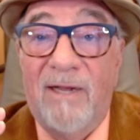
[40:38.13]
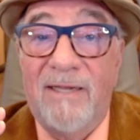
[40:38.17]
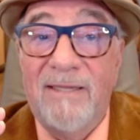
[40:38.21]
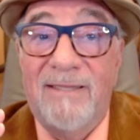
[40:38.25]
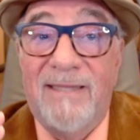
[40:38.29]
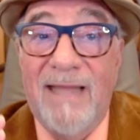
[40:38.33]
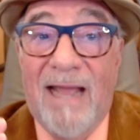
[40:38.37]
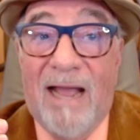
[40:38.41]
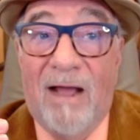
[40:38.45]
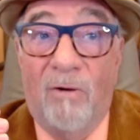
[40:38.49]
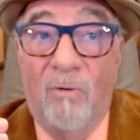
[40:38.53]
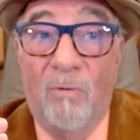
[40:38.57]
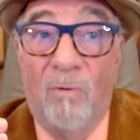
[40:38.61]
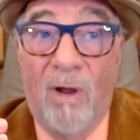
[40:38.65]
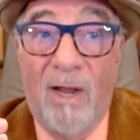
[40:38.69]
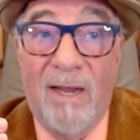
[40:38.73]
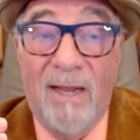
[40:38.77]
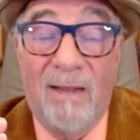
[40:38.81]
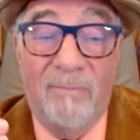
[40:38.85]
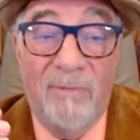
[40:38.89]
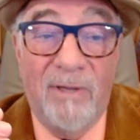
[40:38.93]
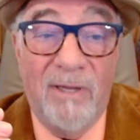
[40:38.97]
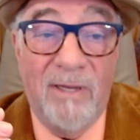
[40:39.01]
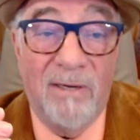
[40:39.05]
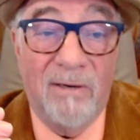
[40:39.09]
I doubt why
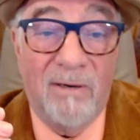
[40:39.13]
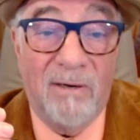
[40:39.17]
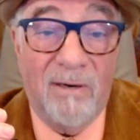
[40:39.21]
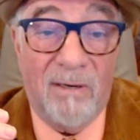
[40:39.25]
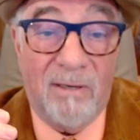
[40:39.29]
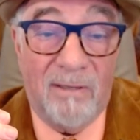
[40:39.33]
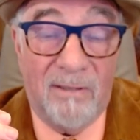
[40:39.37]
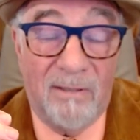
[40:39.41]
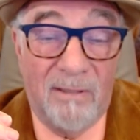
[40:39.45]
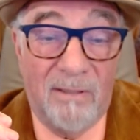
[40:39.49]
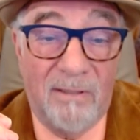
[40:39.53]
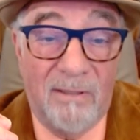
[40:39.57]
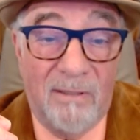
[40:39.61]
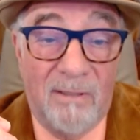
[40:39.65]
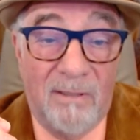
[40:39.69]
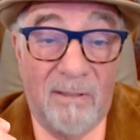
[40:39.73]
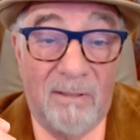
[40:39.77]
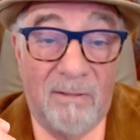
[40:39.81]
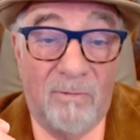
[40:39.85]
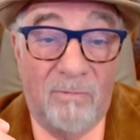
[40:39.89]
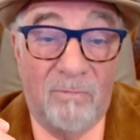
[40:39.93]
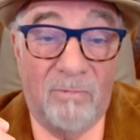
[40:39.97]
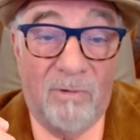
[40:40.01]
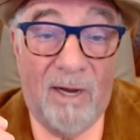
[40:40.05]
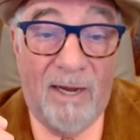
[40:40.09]
I'm here,
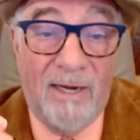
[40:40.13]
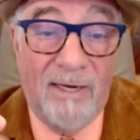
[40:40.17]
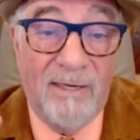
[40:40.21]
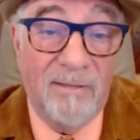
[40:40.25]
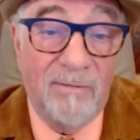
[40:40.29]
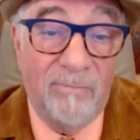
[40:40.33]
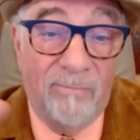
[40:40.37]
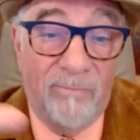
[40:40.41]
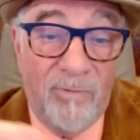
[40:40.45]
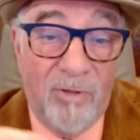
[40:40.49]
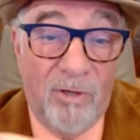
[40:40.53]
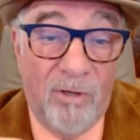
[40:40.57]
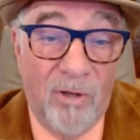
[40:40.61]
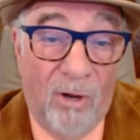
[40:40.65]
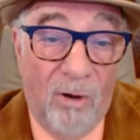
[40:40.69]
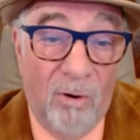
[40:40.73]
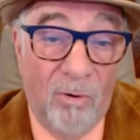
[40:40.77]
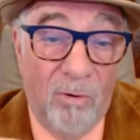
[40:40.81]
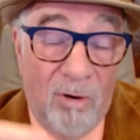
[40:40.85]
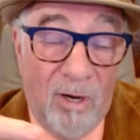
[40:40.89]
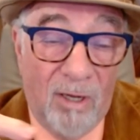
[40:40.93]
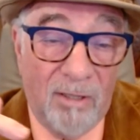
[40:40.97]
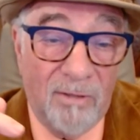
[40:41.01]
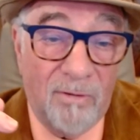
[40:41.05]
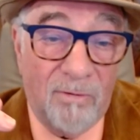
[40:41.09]
why I didn't
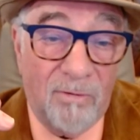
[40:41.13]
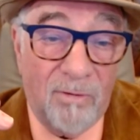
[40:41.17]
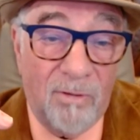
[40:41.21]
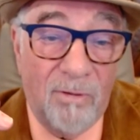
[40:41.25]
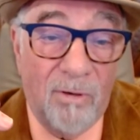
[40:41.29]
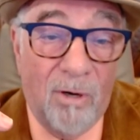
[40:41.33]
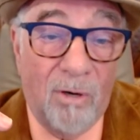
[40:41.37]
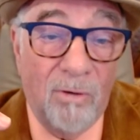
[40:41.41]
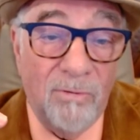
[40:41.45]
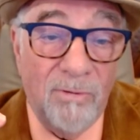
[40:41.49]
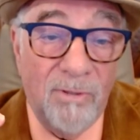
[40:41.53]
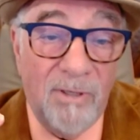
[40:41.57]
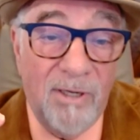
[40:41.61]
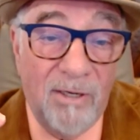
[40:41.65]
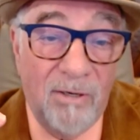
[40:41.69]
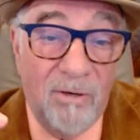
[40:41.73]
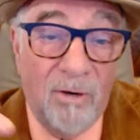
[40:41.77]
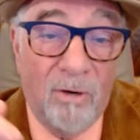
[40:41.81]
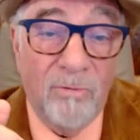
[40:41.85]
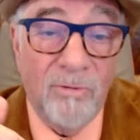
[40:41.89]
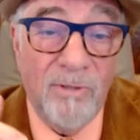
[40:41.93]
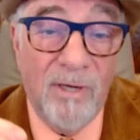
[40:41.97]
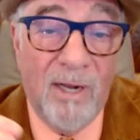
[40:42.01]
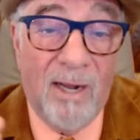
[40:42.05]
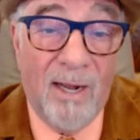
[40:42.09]
go on oh, in
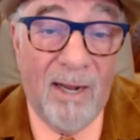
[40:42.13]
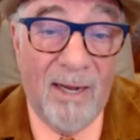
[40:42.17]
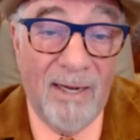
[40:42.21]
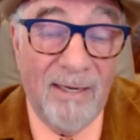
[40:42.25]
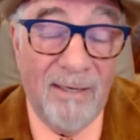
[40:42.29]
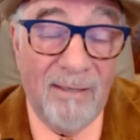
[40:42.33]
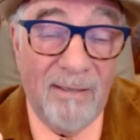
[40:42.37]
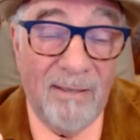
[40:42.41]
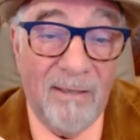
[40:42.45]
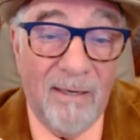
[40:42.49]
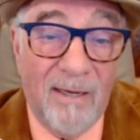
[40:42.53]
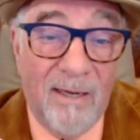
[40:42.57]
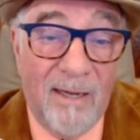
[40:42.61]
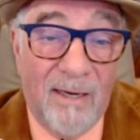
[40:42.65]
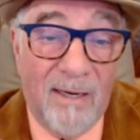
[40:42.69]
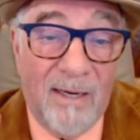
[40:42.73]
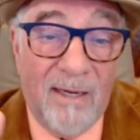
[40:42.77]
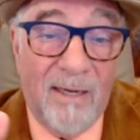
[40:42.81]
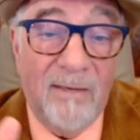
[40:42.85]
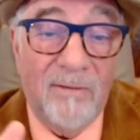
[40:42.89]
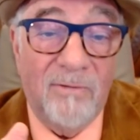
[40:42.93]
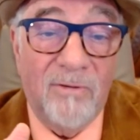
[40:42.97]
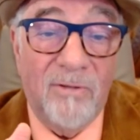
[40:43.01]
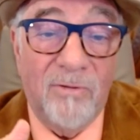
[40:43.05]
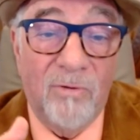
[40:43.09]
09. And
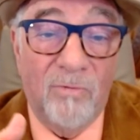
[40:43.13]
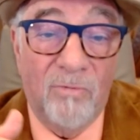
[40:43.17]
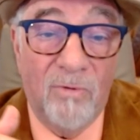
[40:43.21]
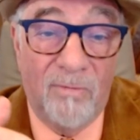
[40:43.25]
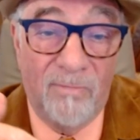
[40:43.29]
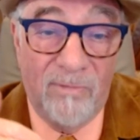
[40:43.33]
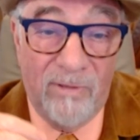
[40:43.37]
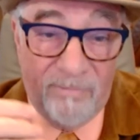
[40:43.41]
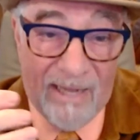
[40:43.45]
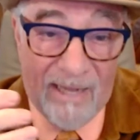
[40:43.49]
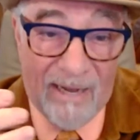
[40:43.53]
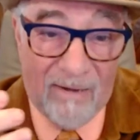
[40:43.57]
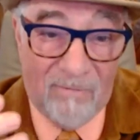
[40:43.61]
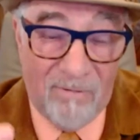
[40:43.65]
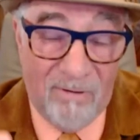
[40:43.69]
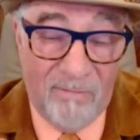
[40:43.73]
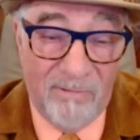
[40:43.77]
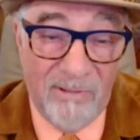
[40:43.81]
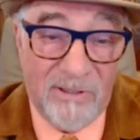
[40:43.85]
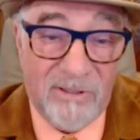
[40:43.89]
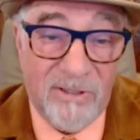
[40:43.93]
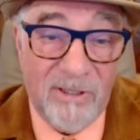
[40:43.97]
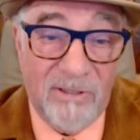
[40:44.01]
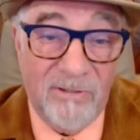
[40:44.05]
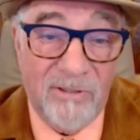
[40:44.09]
I, the woman, the black
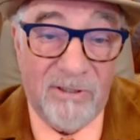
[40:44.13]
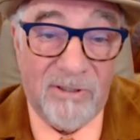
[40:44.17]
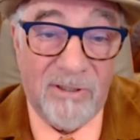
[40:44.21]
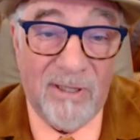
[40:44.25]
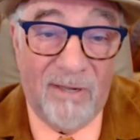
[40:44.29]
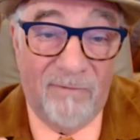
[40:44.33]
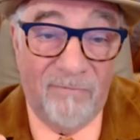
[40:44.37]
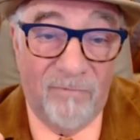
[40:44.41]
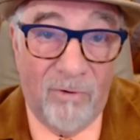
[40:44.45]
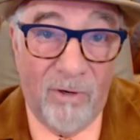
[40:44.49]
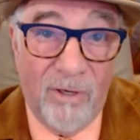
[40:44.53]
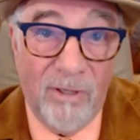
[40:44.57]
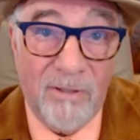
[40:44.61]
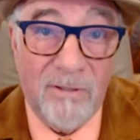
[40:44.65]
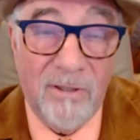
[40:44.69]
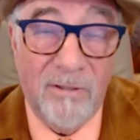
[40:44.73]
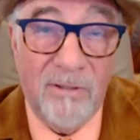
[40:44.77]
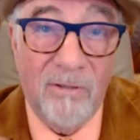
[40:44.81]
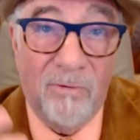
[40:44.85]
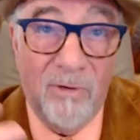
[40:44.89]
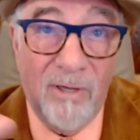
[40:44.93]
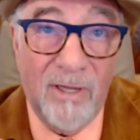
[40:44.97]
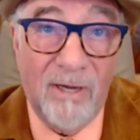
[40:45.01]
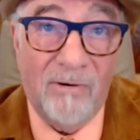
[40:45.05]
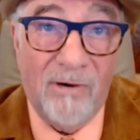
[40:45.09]
woman said, you still have work to
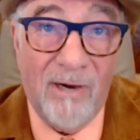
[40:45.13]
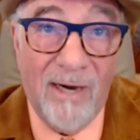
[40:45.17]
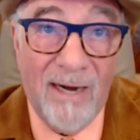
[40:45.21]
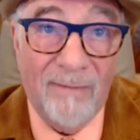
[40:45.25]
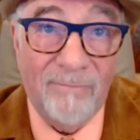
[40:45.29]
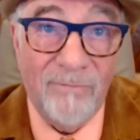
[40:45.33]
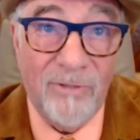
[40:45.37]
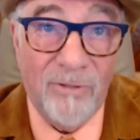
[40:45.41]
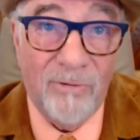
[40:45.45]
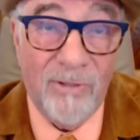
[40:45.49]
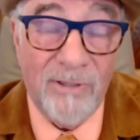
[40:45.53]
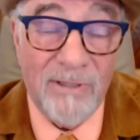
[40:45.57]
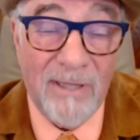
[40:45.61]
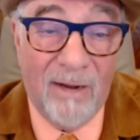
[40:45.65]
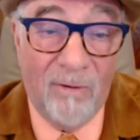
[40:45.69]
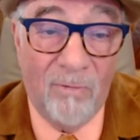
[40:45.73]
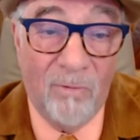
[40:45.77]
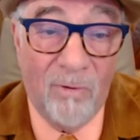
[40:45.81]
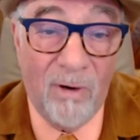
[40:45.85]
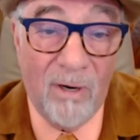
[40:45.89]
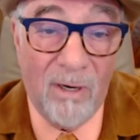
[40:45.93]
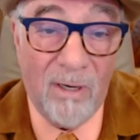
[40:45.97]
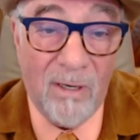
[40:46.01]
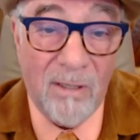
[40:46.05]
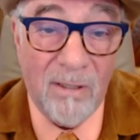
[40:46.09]
do. Well, here I am doing that
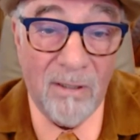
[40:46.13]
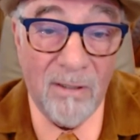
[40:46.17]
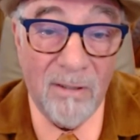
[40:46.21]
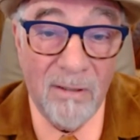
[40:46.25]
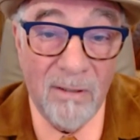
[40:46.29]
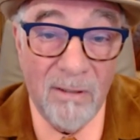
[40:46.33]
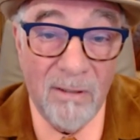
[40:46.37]
work.